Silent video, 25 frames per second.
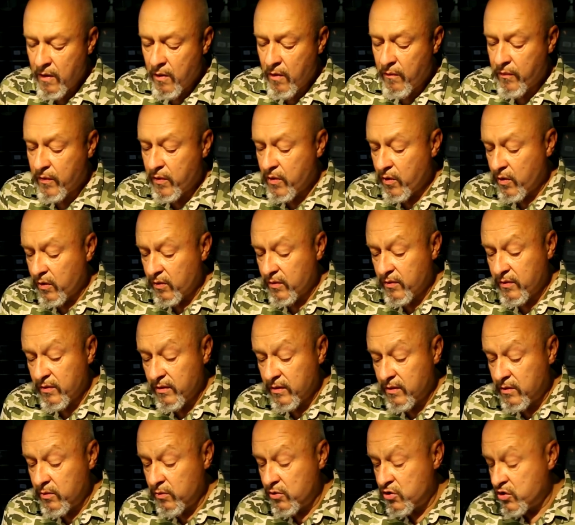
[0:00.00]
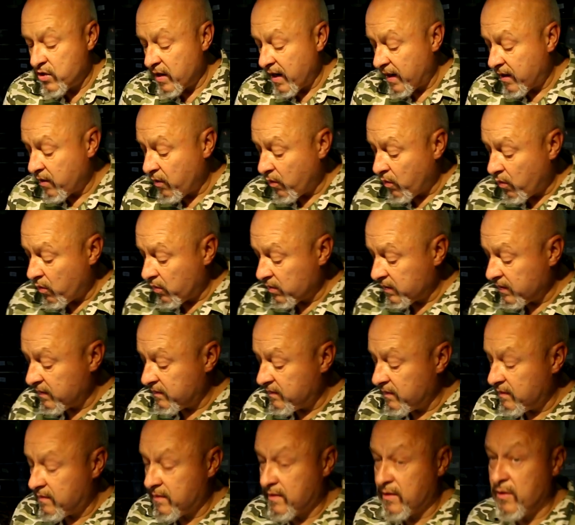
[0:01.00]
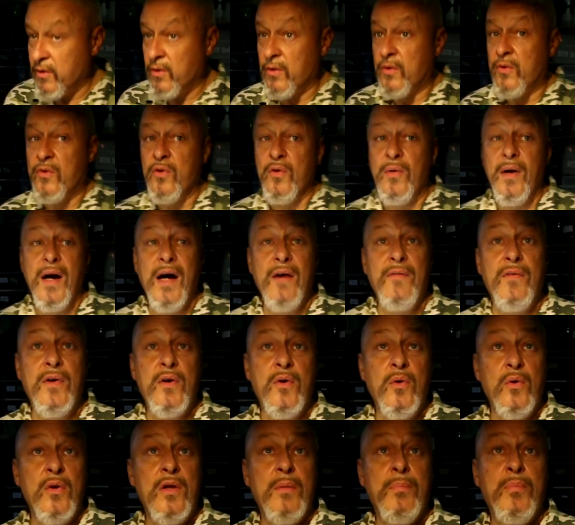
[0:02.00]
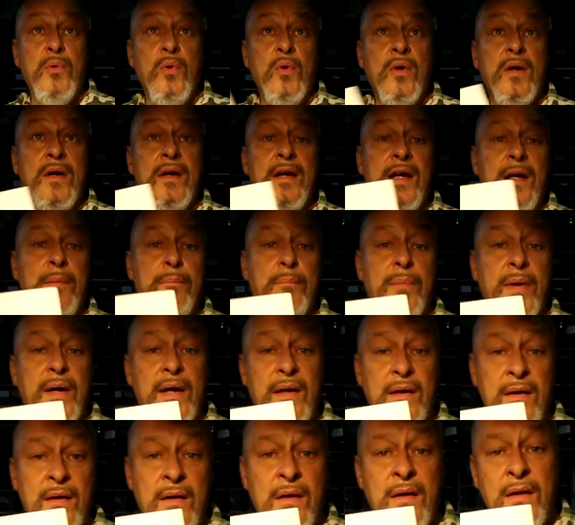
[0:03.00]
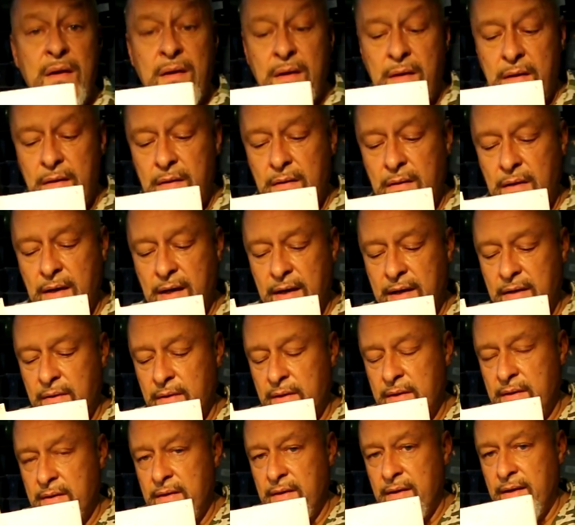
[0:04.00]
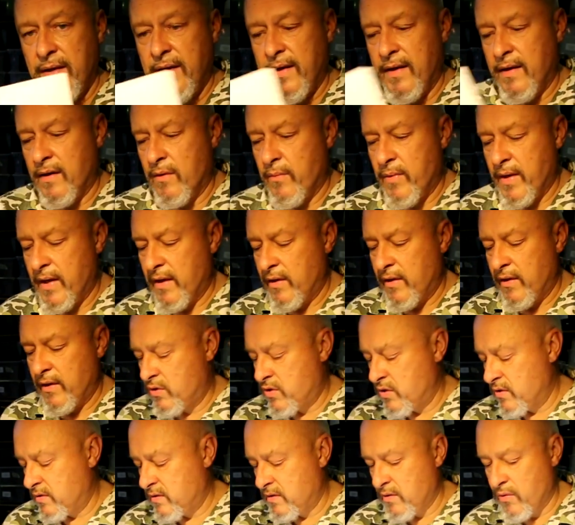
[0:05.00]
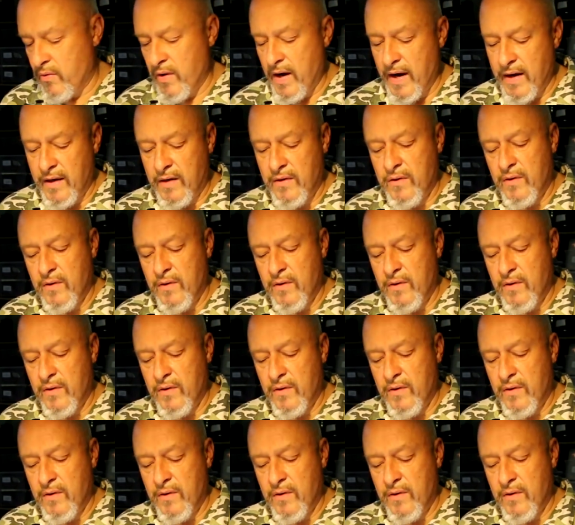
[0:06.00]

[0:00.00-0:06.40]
of course to check all this it's good to have a good bookkeeping like here where you just write